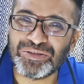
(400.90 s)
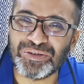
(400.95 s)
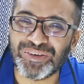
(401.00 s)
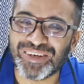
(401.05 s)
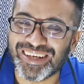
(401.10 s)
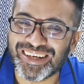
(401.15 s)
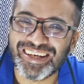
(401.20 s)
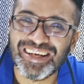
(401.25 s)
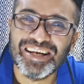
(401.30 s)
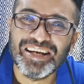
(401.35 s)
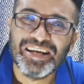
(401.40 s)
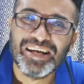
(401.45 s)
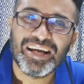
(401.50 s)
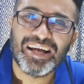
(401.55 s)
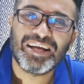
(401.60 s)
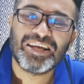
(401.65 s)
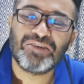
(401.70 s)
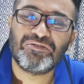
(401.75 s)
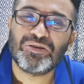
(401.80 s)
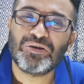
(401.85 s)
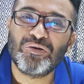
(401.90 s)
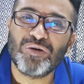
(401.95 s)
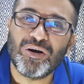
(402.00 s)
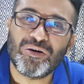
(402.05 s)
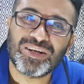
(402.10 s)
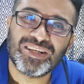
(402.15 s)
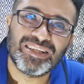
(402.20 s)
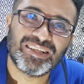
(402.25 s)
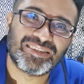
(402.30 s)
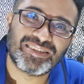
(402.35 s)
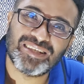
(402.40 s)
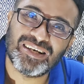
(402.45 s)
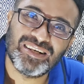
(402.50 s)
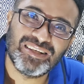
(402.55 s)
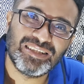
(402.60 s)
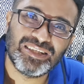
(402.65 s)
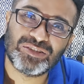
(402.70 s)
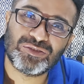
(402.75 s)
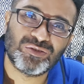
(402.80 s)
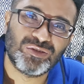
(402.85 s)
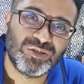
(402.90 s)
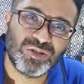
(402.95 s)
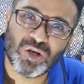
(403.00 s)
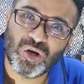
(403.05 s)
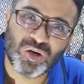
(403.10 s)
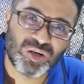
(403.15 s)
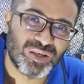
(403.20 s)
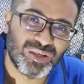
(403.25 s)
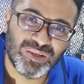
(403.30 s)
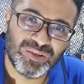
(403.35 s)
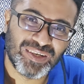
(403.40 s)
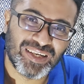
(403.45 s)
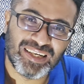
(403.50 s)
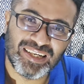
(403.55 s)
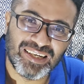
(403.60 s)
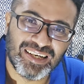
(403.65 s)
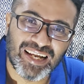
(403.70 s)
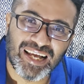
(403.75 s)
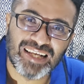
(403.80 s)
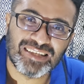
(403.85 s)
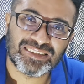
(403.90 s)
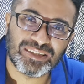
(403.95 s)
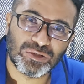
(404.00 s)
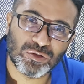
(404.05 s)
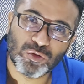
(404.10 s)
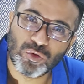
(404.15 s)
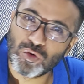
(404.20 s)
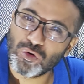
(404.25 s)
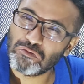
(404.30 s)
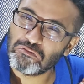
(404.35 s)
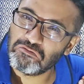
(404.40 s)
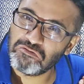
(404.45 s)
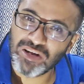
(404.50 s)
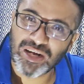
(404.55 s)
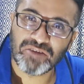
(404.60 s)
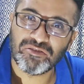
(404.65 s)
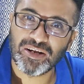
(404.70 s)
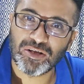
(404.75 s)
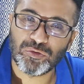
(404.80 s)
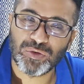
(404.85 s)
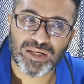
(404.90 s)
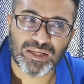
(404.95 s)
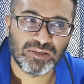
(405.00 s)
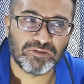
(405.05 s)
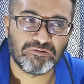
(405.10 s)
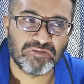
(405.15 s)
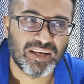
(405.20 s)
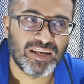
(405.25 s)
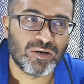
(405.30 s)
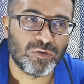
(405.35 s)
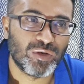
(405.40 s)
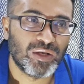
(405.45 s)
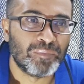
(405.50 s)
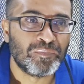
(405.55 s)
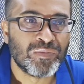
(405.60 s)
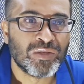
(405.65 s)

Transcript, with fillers: joking if you go out in the sun this will not really last it will go very very quickly fade away